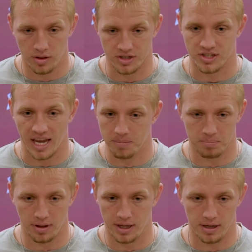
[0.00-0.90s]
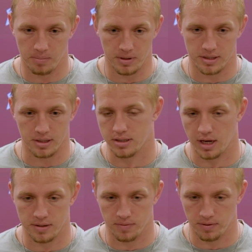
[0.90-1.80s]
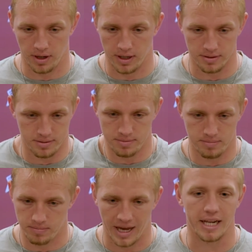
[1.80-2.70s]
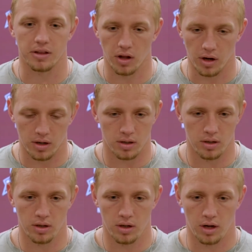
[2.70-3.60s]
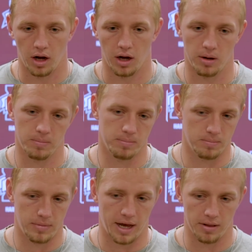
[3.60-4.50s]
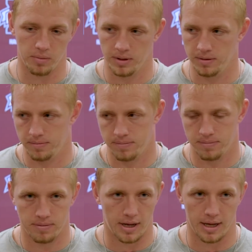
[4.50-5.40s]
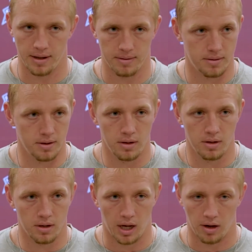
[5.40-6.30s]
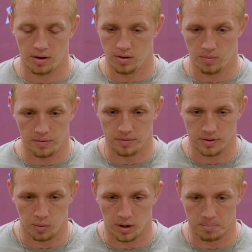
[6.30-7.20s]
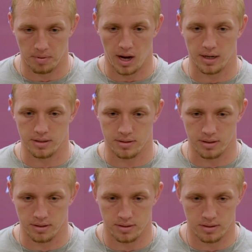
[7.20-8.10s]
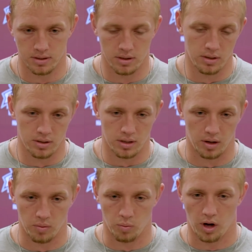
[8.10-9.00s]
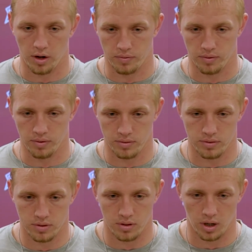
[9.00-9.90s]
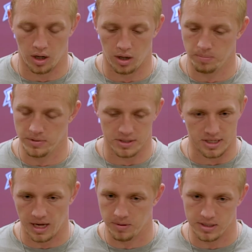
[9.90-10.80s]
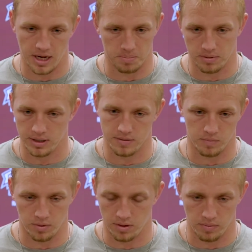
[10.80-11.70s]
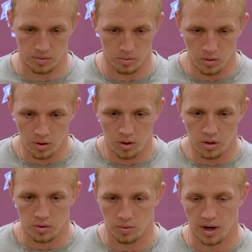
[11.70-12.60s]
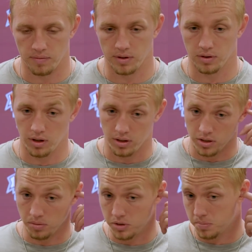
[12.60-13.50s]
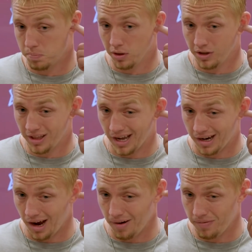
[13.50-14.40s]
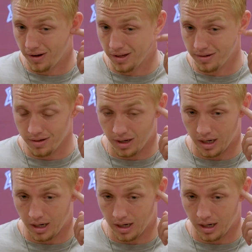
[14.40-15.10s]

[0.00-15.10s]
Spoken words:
the same play can be successful against any look. Now that we've had, I don't know, roughly 20 practices, counting walkthroughs, the same exact plays have worked through every look. So just building that confidence,